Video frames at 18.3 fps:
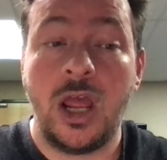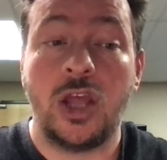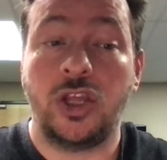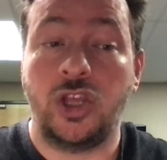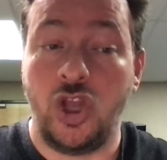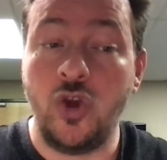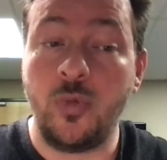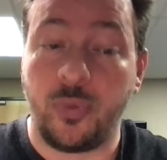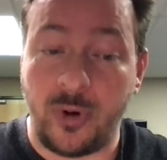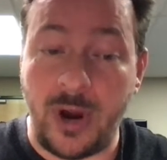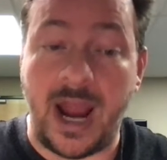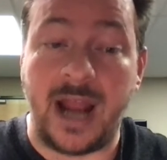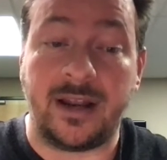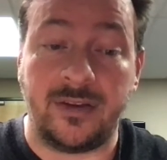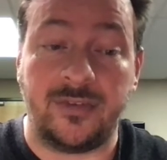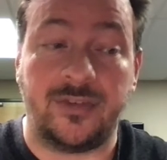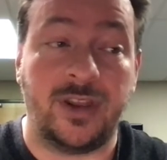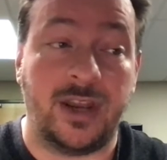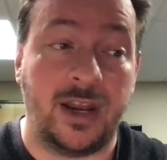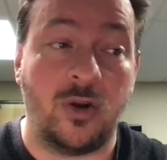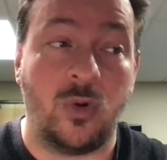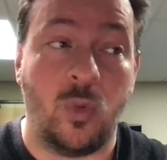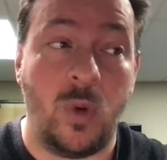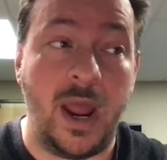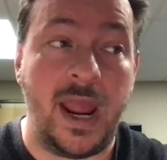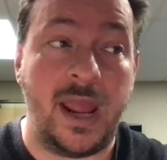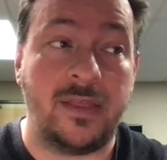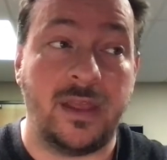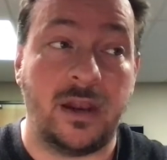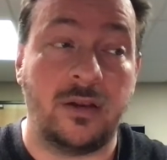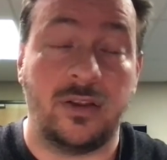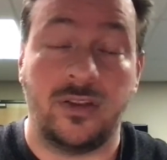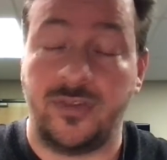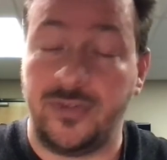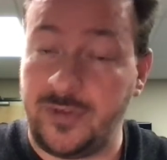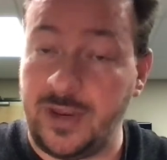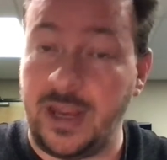you practice it in a way that
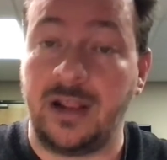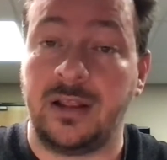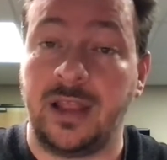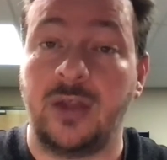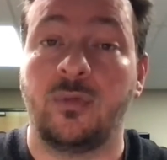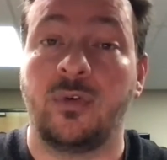distinctly